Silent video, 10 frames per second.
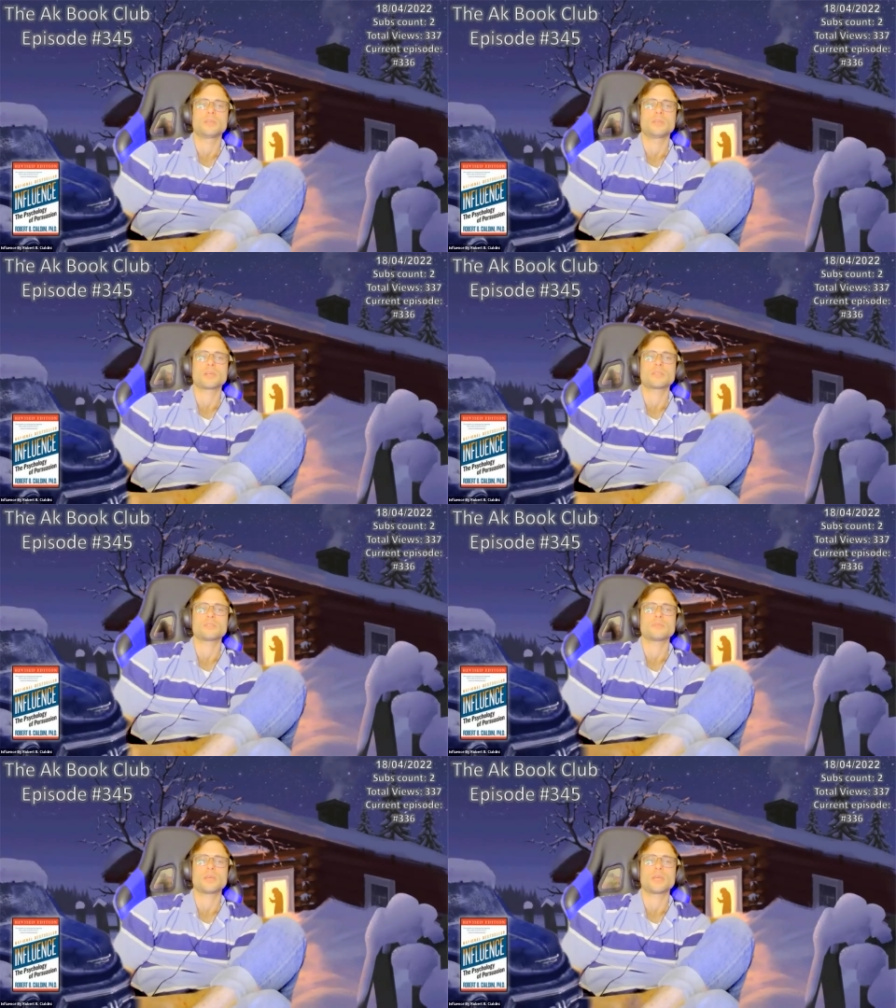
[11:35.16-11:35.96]
The
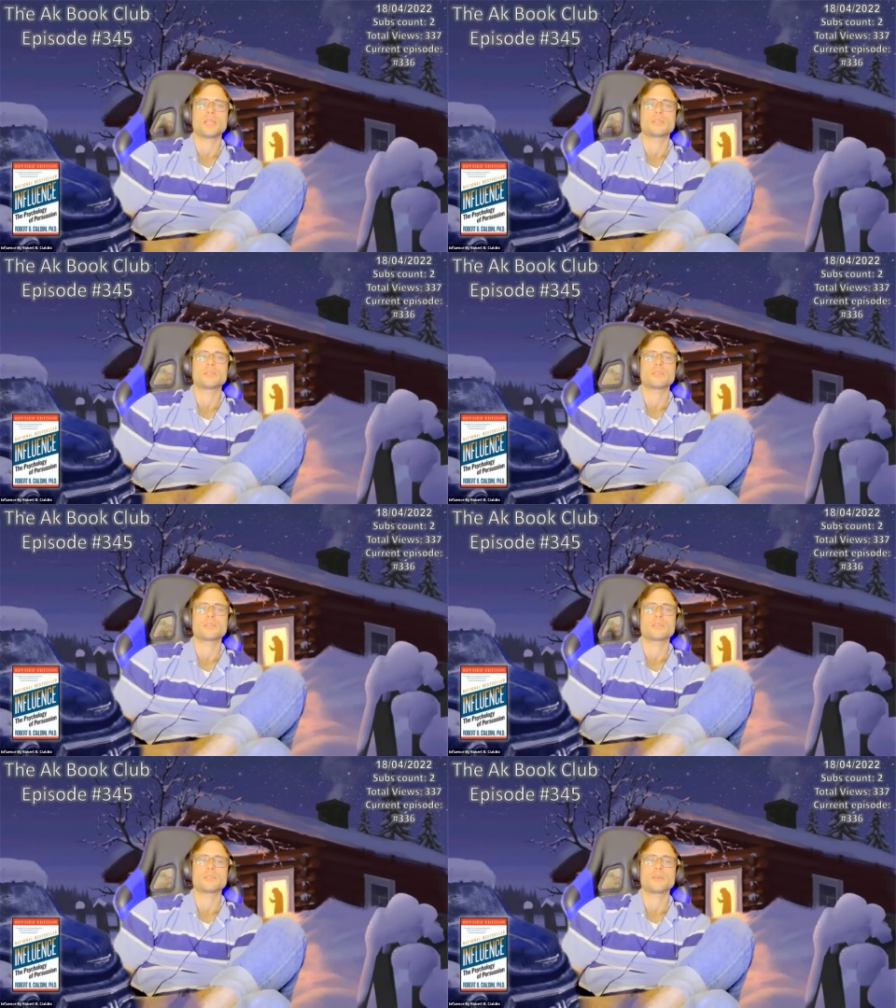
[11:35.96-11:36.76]
customer, realizing
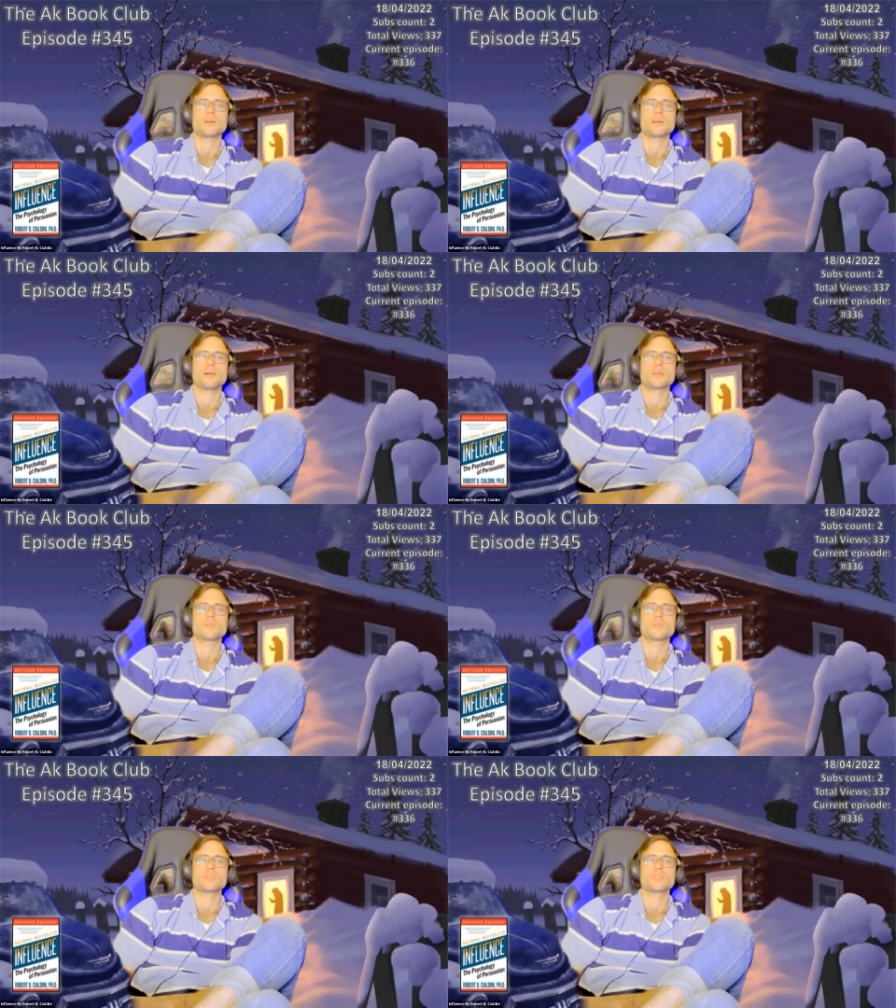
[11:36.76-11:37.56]
that the
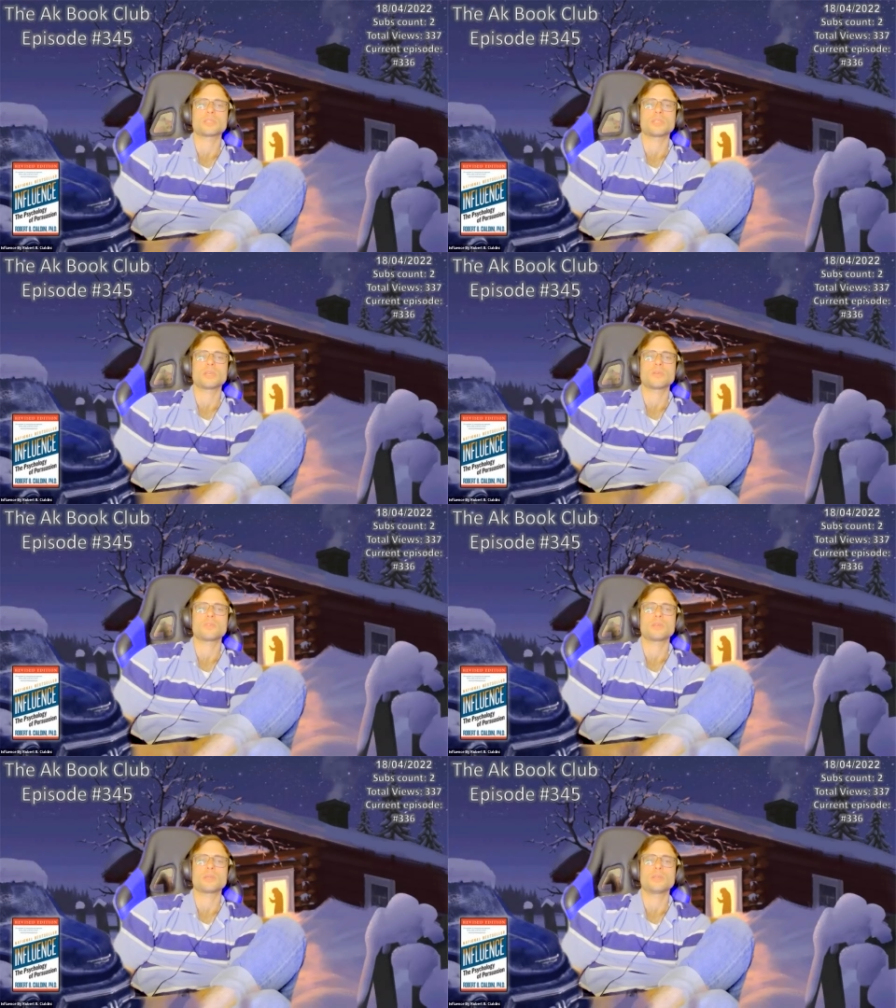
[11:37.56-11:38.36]
reduced
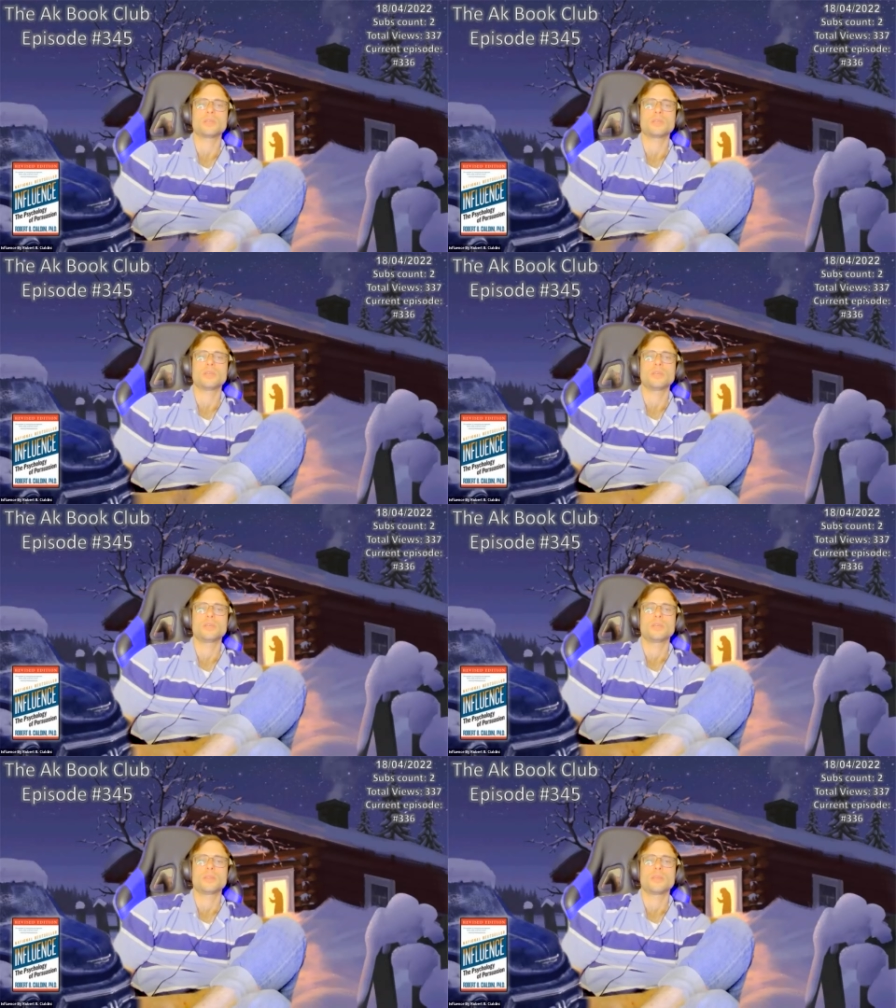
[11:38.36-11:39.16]
offer
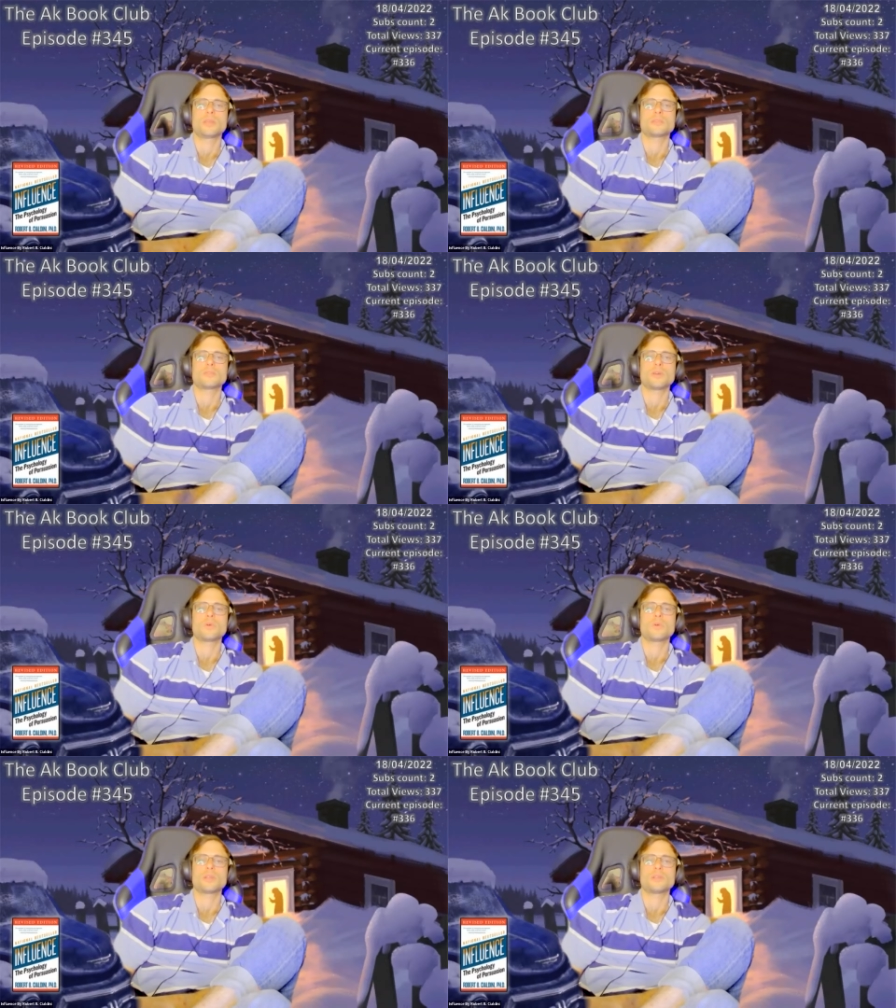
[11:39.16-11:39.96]
is a fair
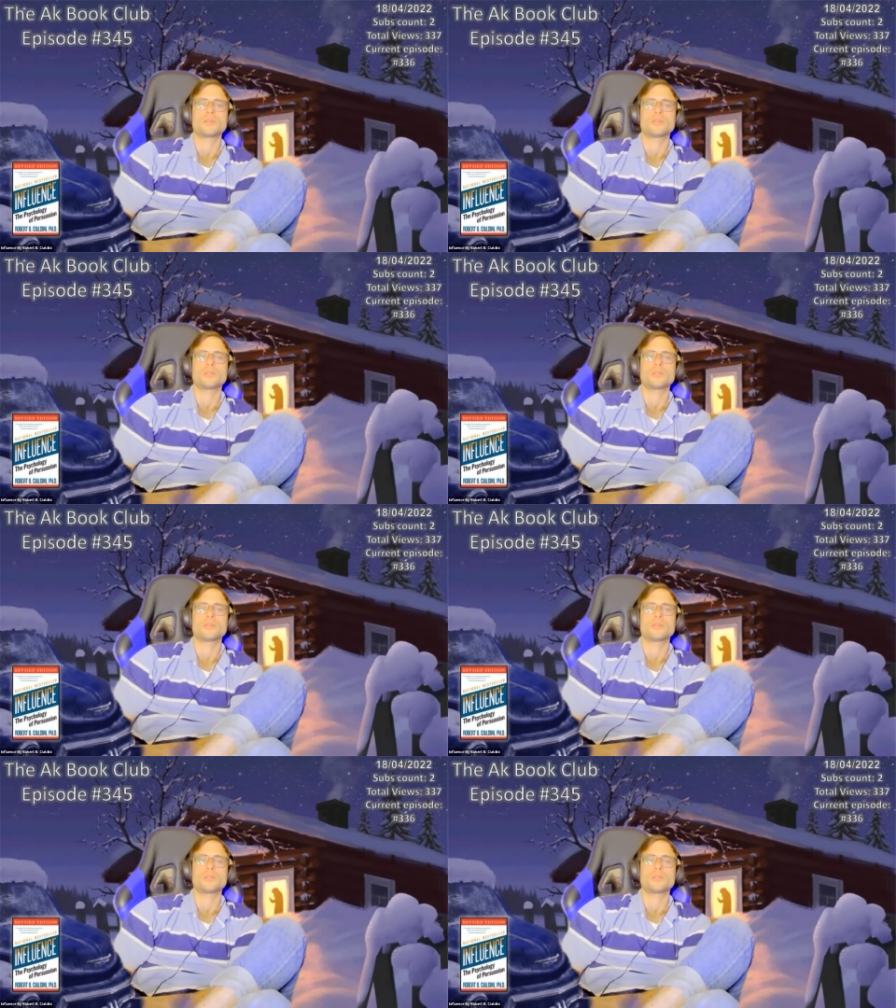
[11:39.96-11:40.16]
one,